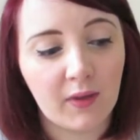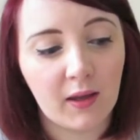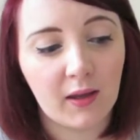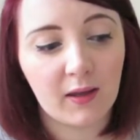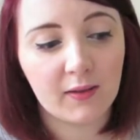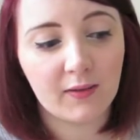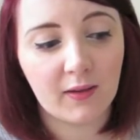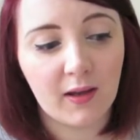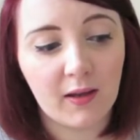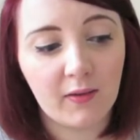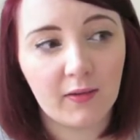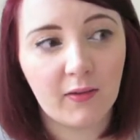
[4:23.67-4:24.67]

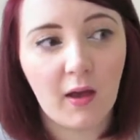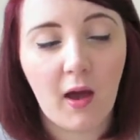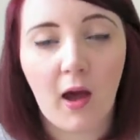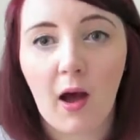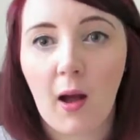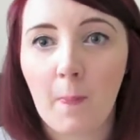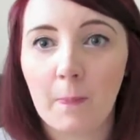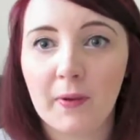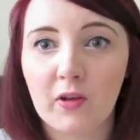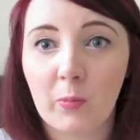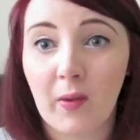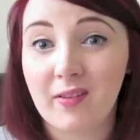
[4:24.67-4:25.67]
Isness, but
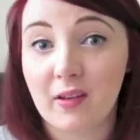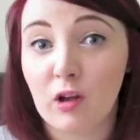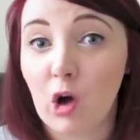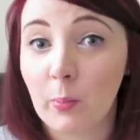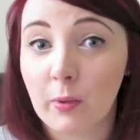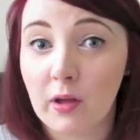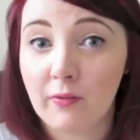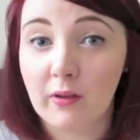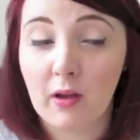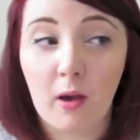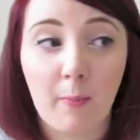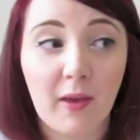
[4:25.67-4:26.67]
it's basically a copy of
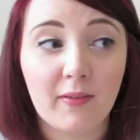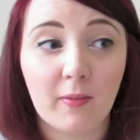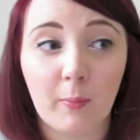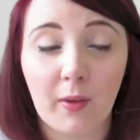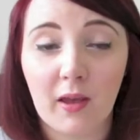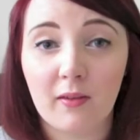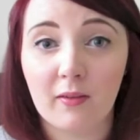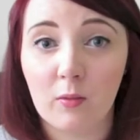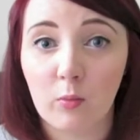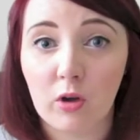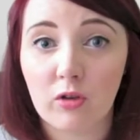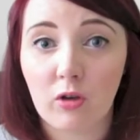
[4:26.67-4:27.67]
a Mason Pearson,
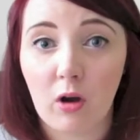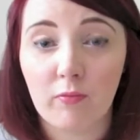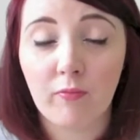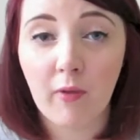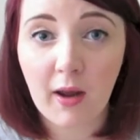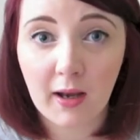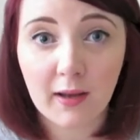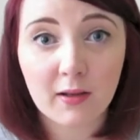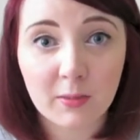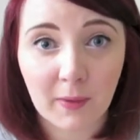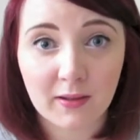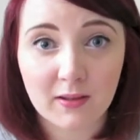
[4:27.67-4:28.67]
which are really
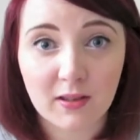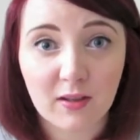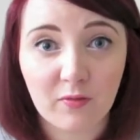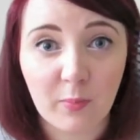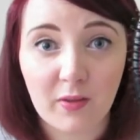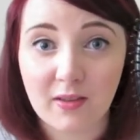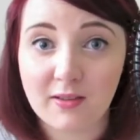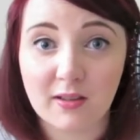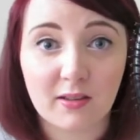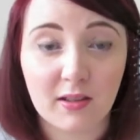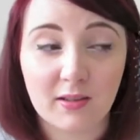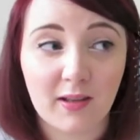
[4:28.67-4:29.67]
expensive, but this
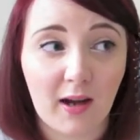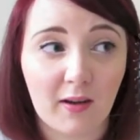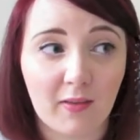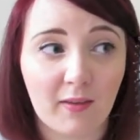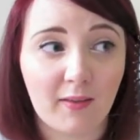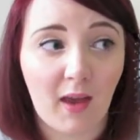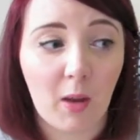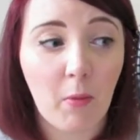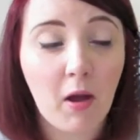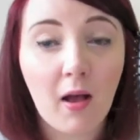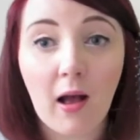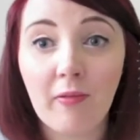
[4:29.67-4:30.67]
is exactly the same.
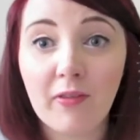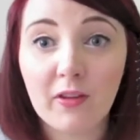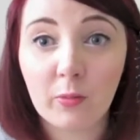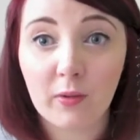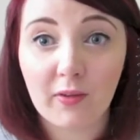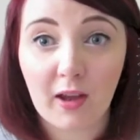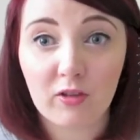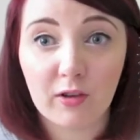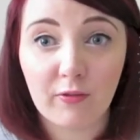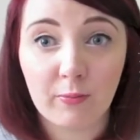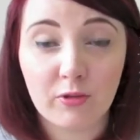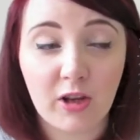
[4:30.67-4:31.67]
And this one's actually
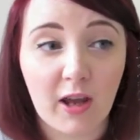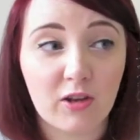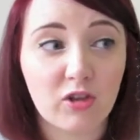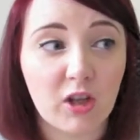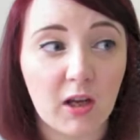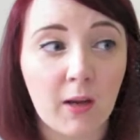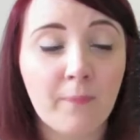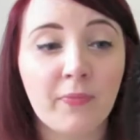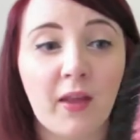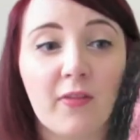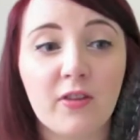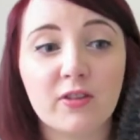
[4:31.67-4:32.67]
from GHD.
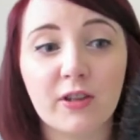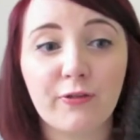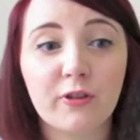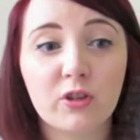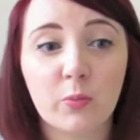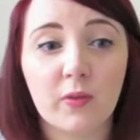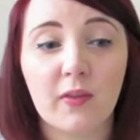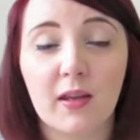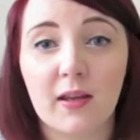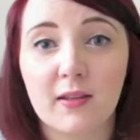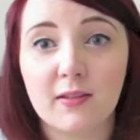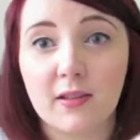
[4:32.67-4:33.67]
And the difference with
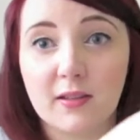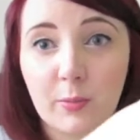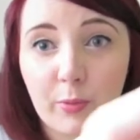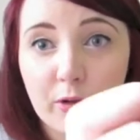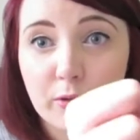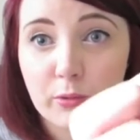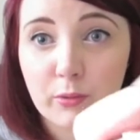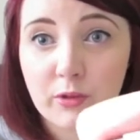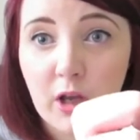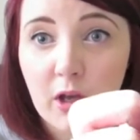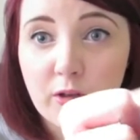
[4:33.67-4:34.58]
these is the bristles.